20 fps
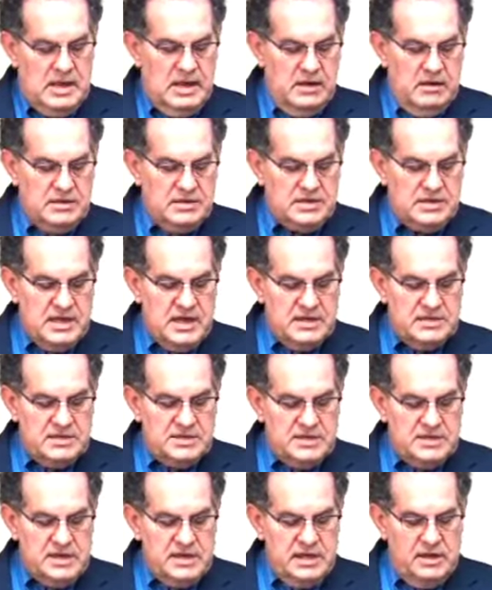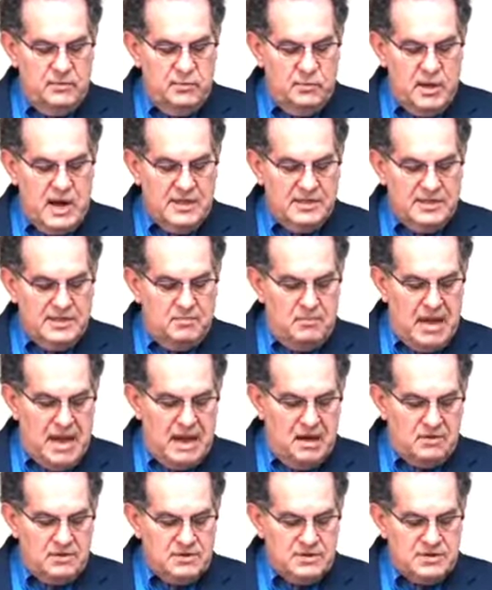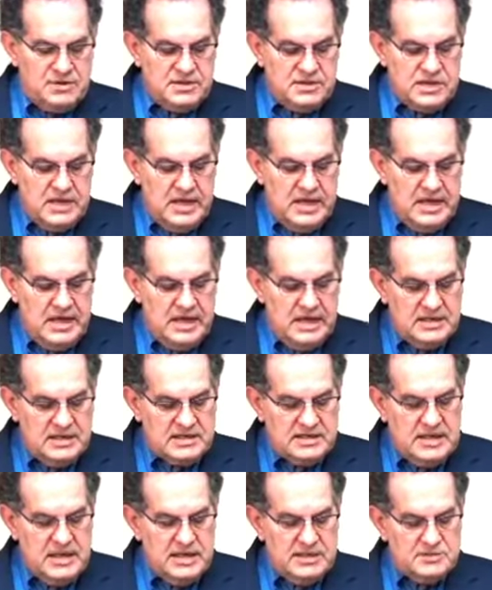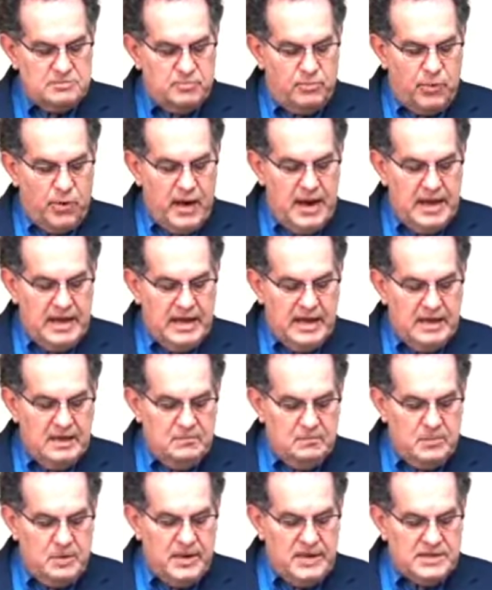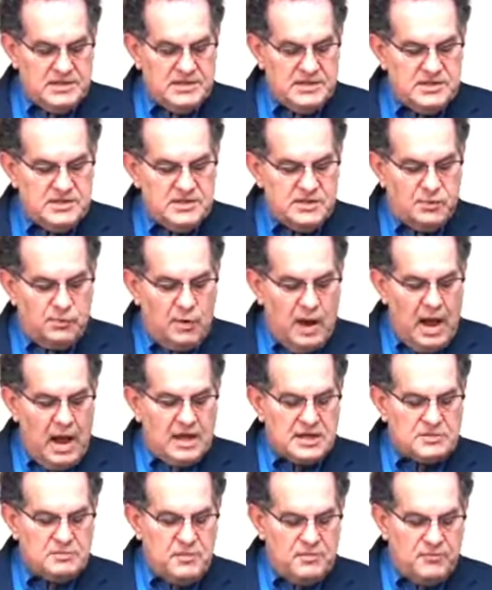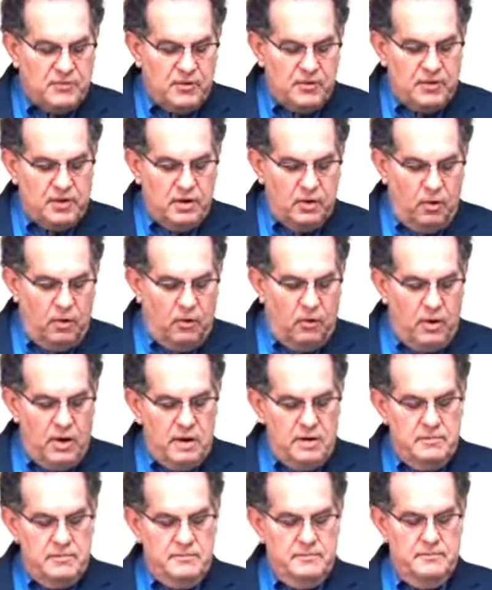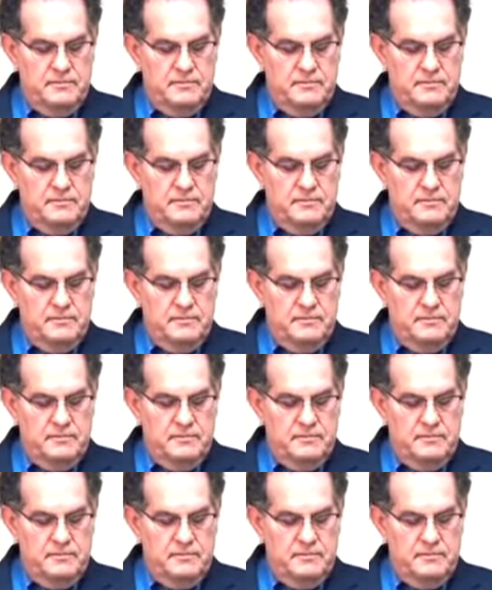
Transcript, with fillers: Here it says he rent the mountains, and it says break in pieces the rocks before the Lord.